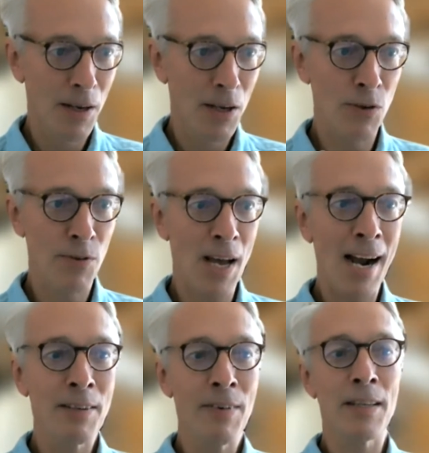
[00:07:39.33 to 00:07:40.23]
So if you
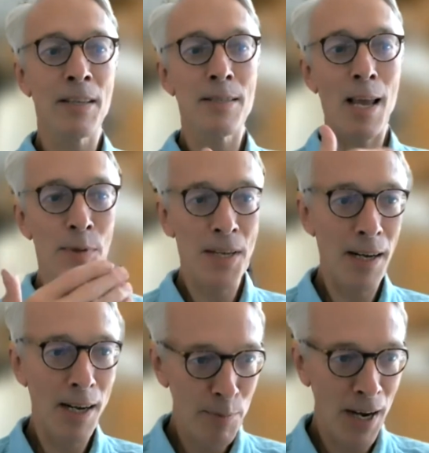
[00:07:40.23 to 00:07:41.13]
activate the same
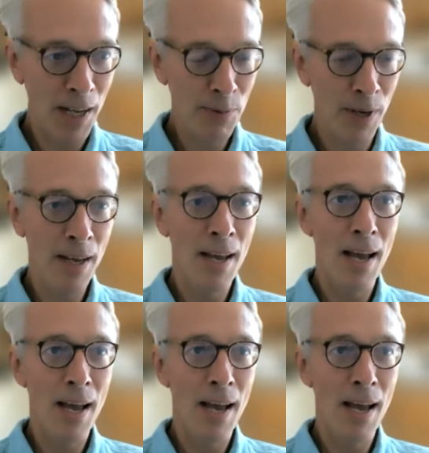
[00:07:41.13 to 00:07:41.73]
signaling pathway,